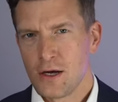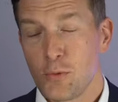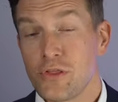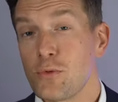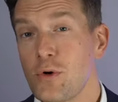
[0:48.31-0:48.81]

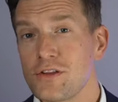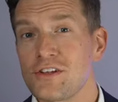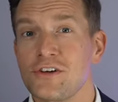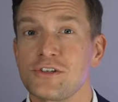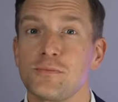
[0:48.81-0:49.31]
With the work
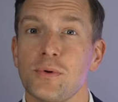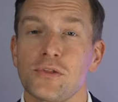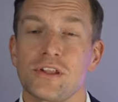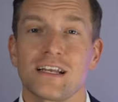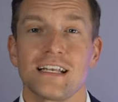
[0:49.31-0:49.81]
that I do
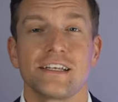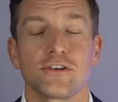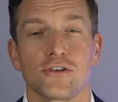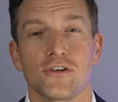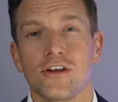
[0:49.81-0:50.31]
both in
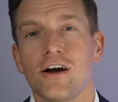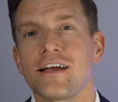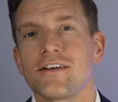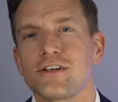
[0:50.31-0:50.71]
clinic and online,